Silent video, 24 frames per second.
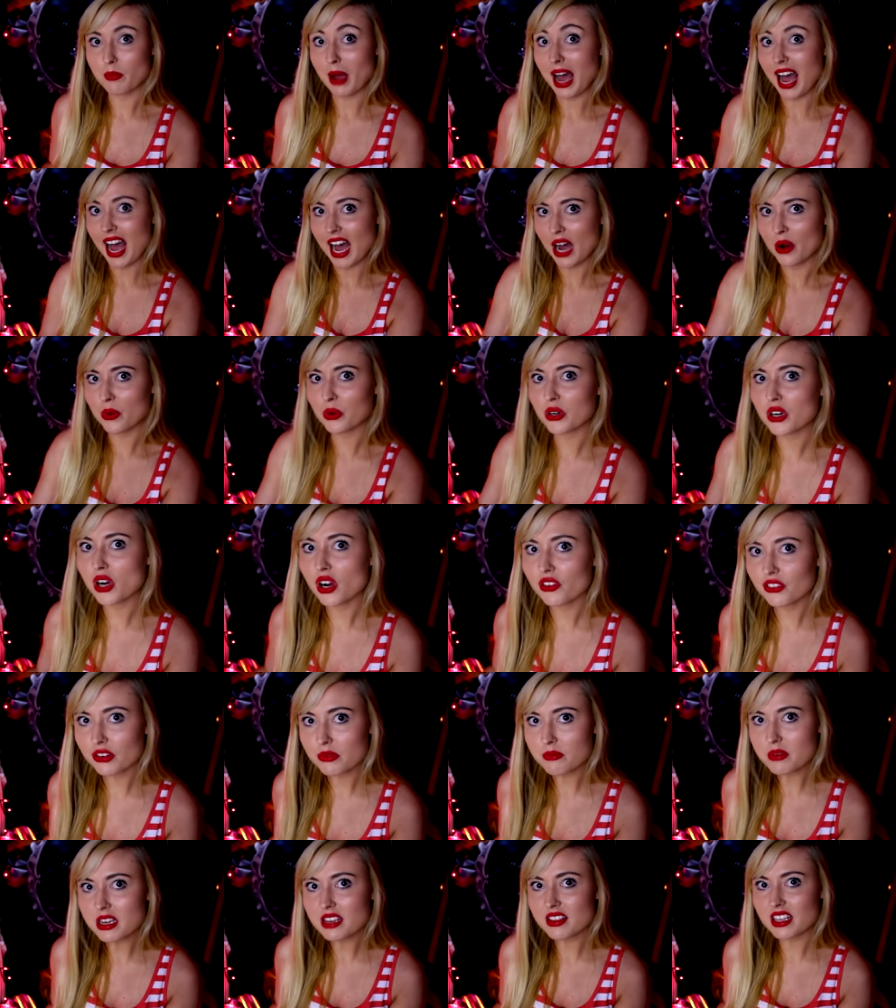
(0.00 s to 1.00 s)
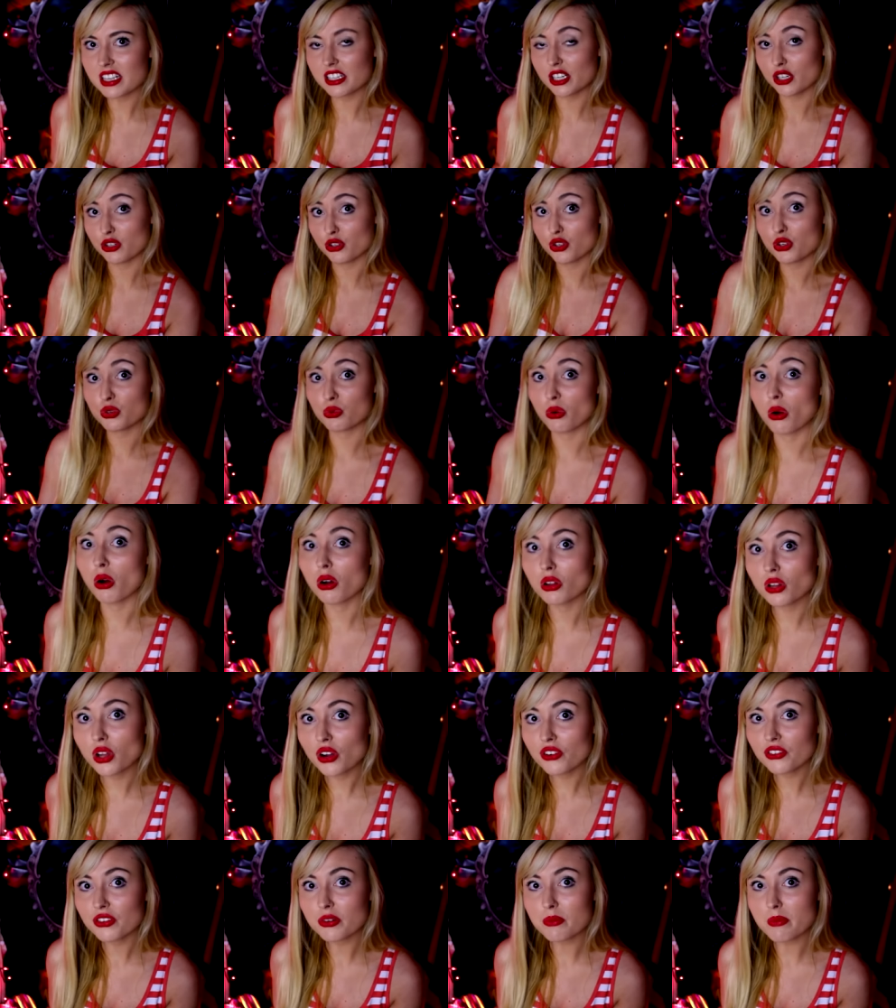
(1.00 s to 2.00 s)
power over me, this
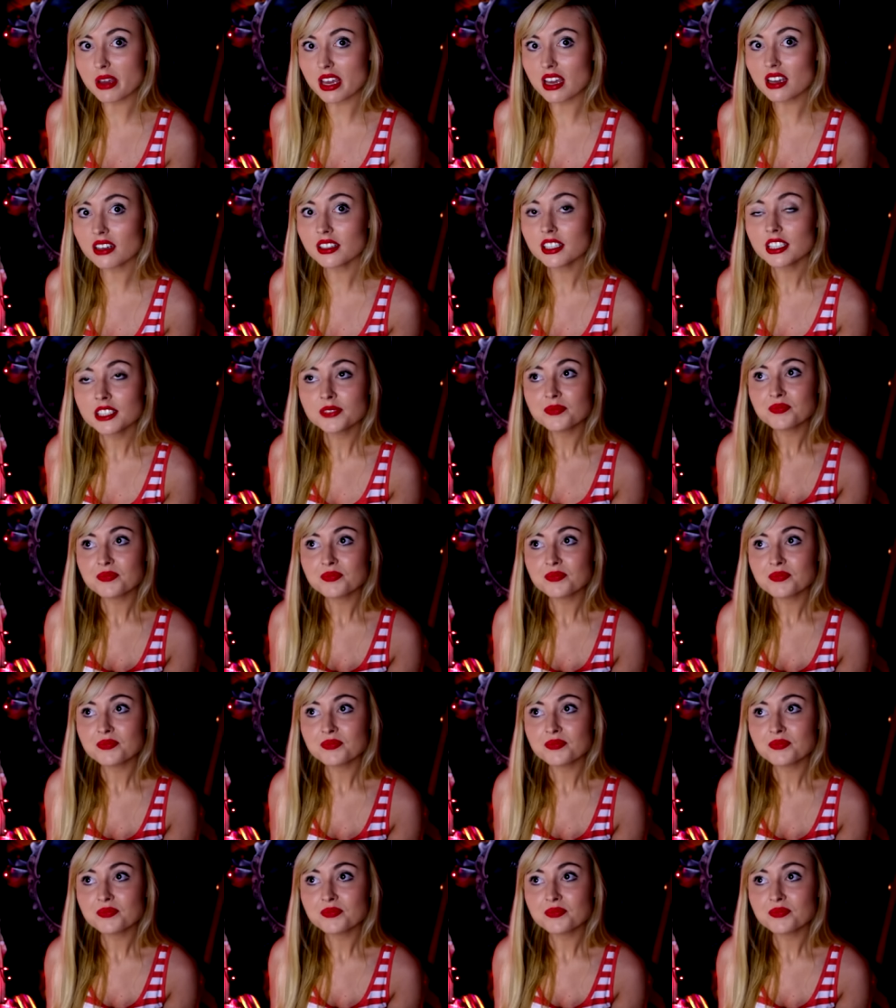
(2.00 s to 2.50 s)
control over me.